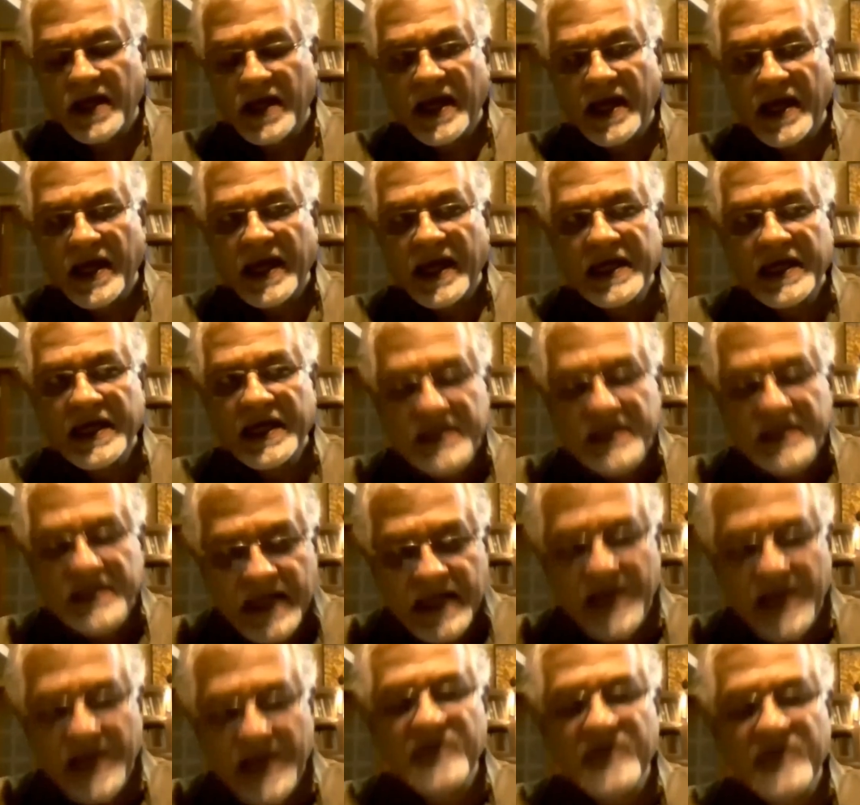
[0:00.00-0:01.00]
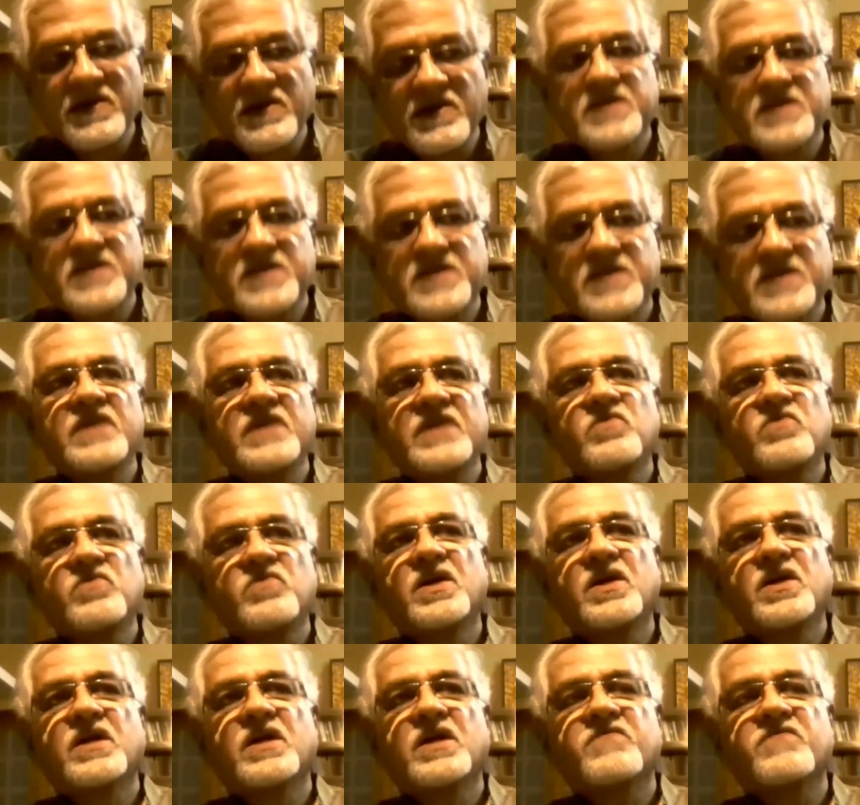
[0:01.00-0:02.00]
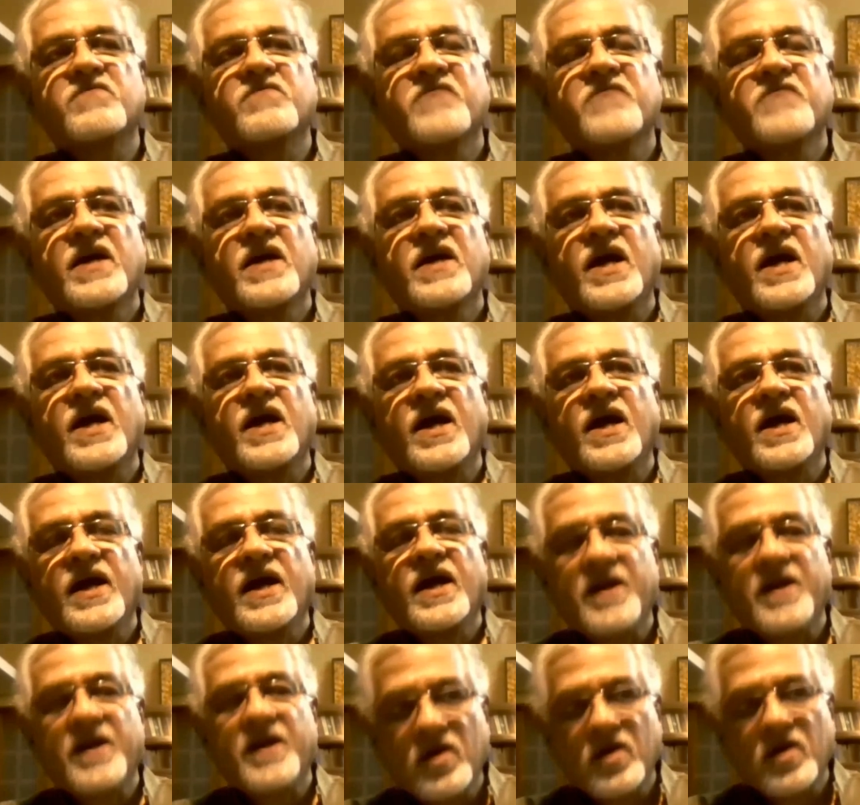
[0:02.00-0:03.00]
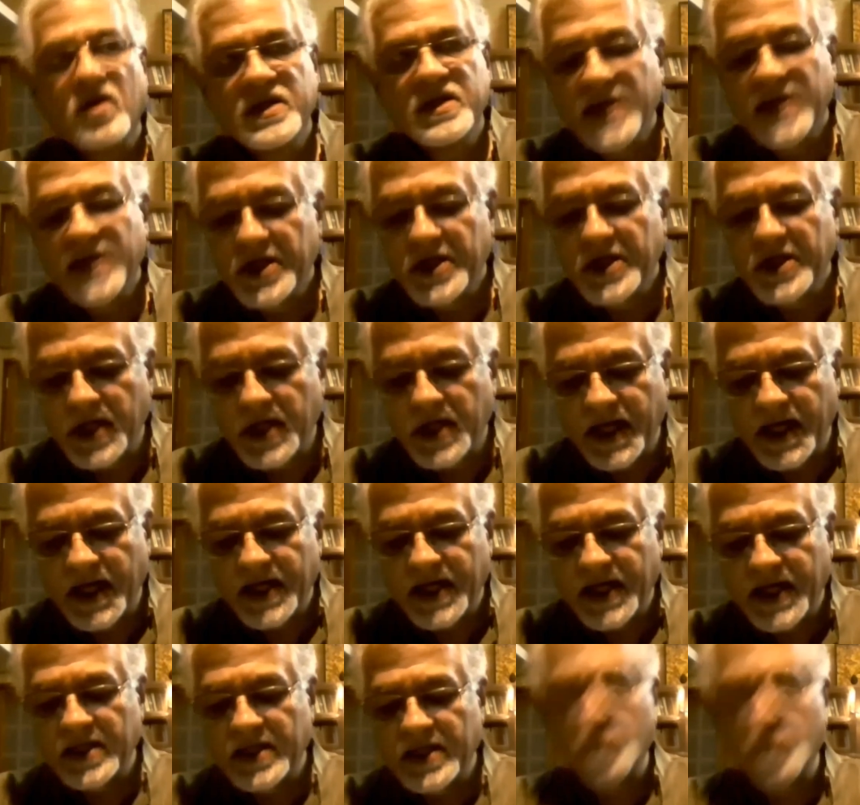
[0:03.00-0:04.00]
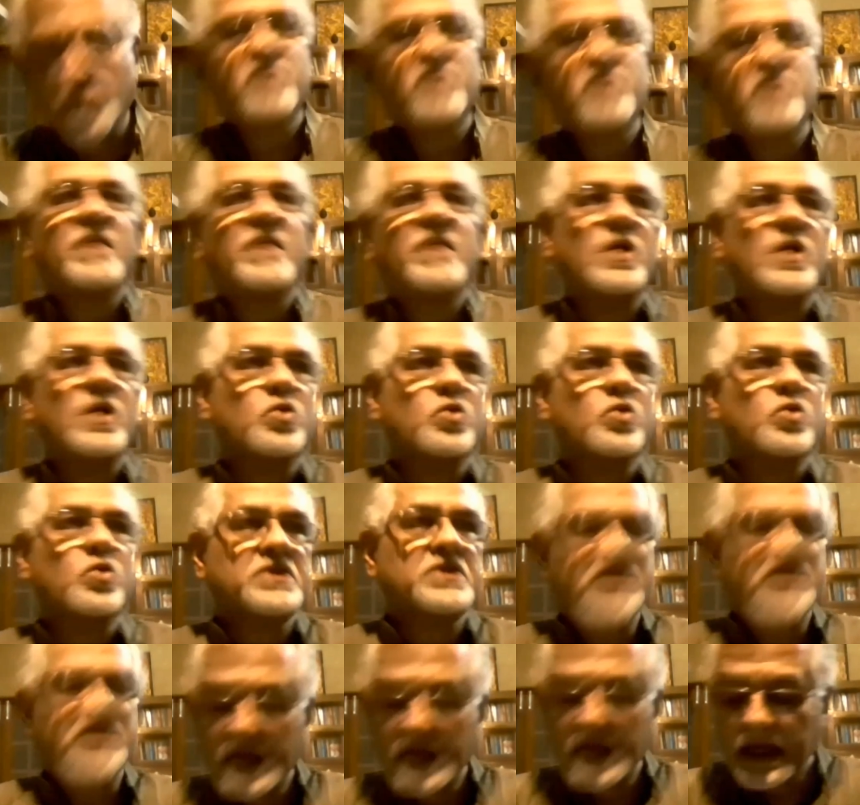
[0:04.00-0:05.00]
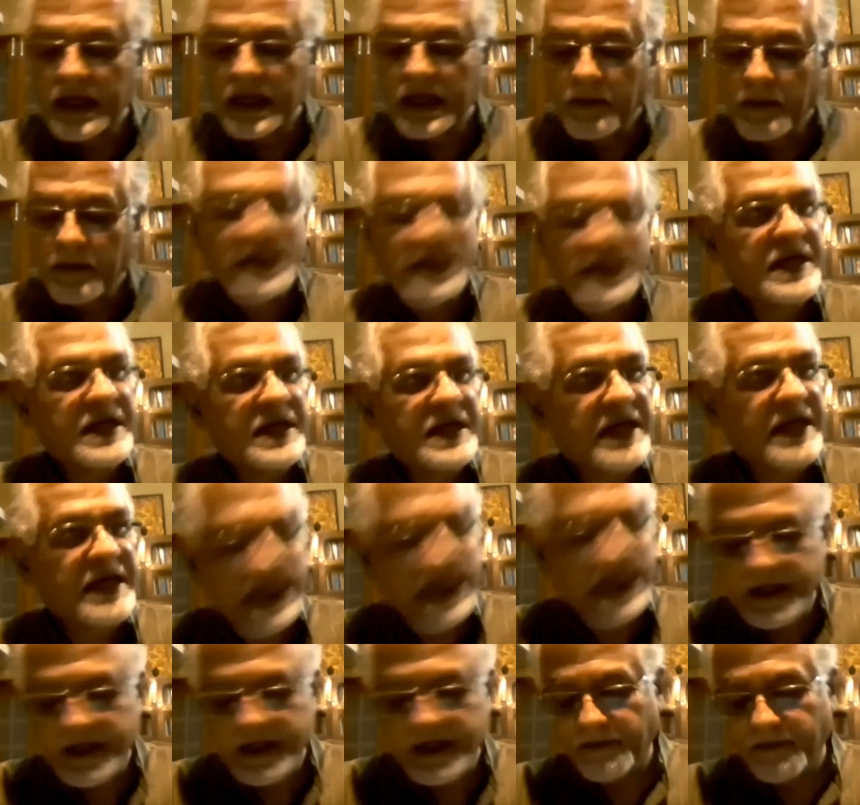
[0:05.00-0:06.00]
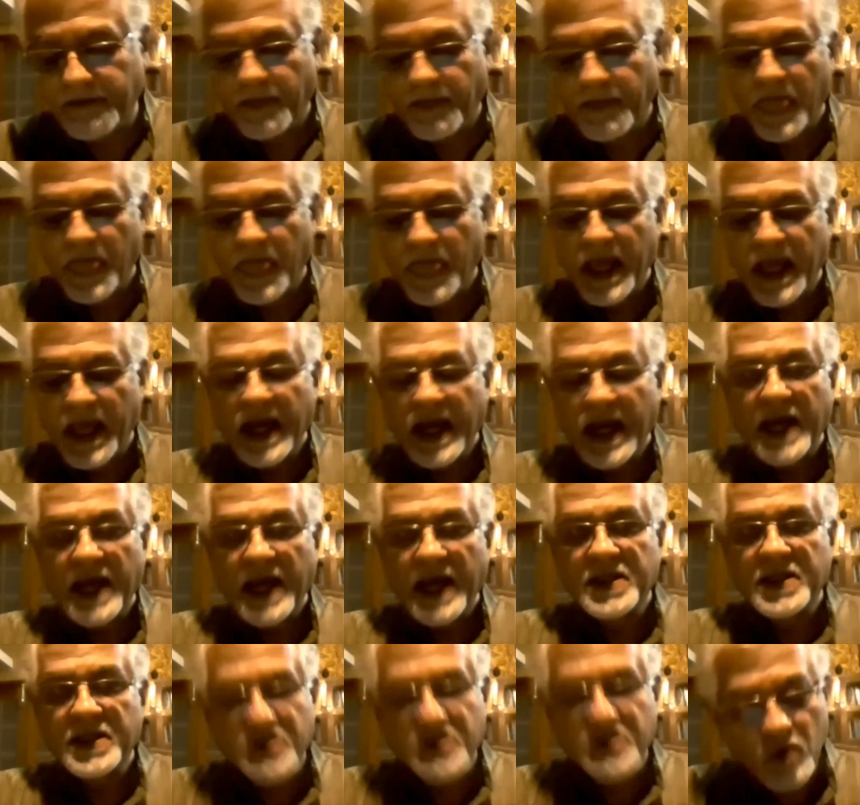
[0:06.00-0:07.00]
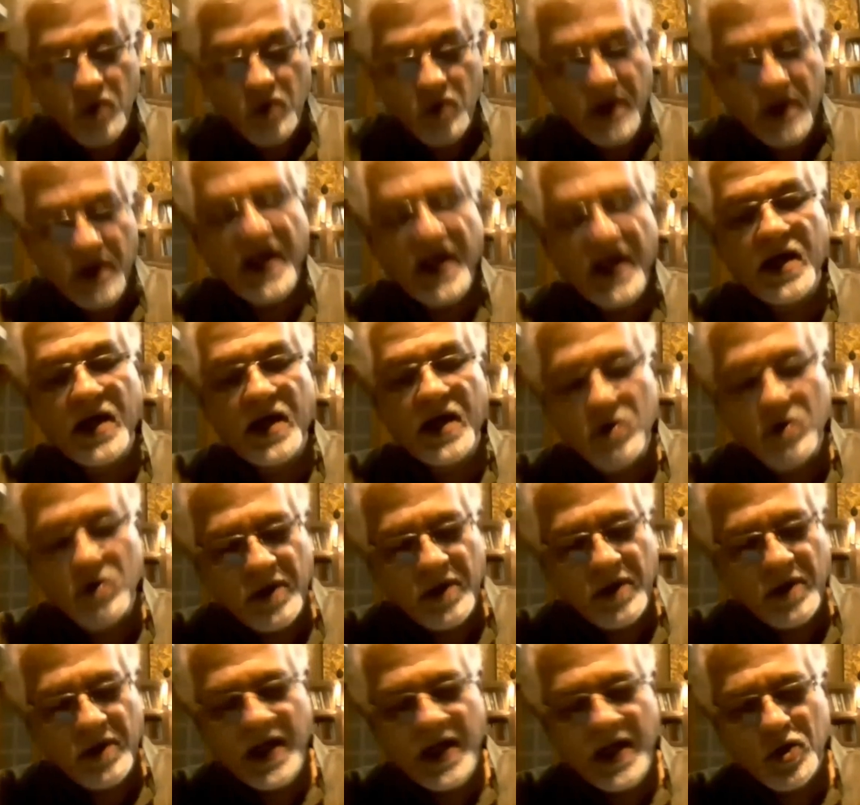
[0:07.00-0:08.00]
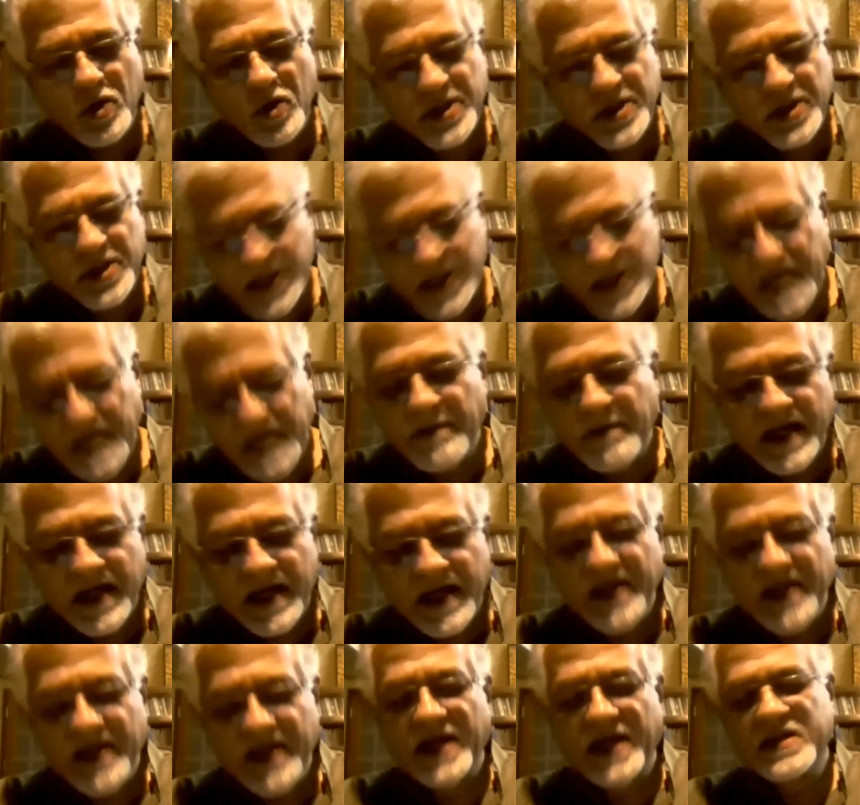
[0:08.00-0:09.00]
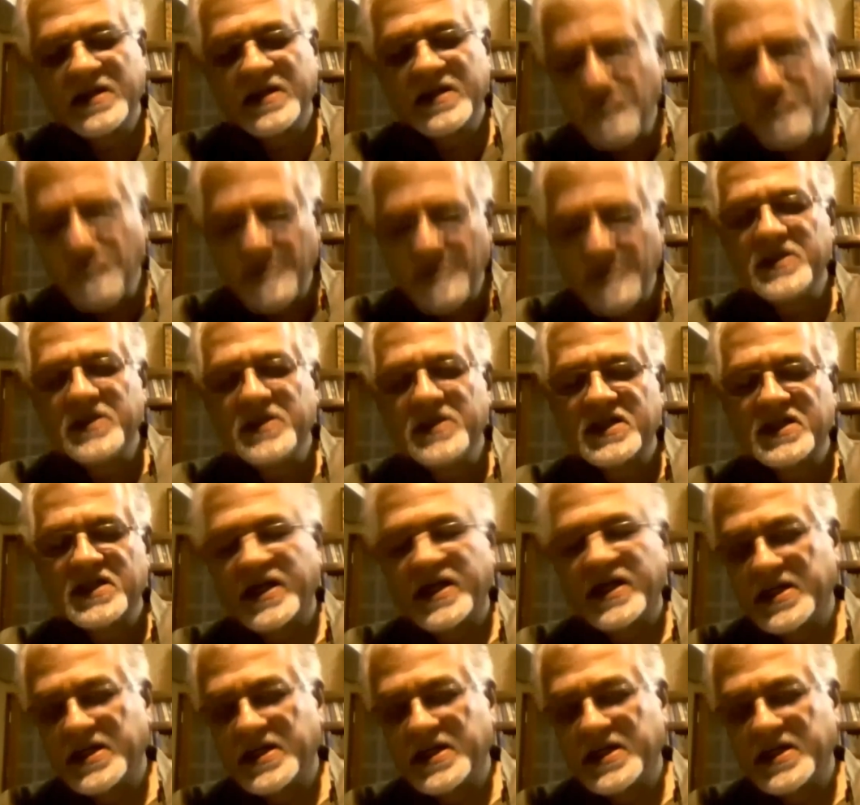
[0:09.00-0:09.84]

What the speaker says: it is here that we see the work of an organization like the Kudamalu Stree Patana Kendra. The Kudamalu Stree Patana Kendra Women's Studies